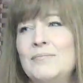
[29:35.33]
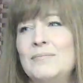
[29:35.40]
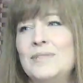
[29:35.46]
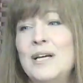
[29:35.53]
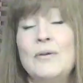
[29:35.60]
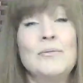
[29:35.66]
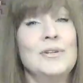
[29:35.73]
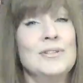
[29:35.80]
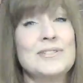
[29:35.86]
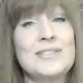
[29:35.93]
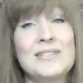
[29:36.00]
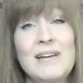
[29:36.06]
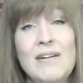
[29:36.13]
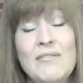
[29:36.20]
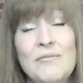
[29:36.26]
doubt
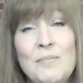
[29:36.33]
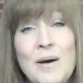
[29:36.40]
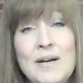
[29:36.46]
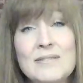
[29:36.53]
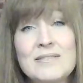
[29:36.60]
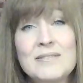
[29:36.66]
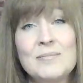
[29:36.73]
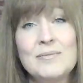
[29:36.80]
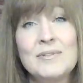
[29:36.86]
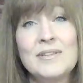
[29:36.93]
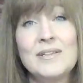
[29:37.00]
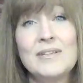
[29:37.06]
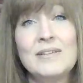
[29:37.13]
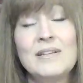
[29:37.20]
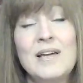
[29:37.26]
yourself,
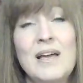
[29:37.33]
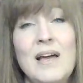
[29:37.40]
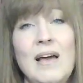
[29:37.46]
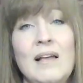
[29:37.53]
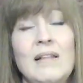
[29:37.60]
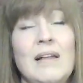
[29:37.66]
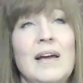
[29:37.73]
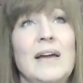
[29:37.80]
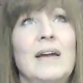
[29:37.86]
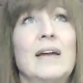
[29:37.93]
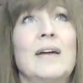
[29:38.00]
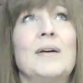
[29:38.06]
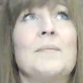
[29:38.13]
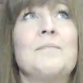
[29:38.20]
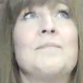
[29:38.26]
possibly. Like,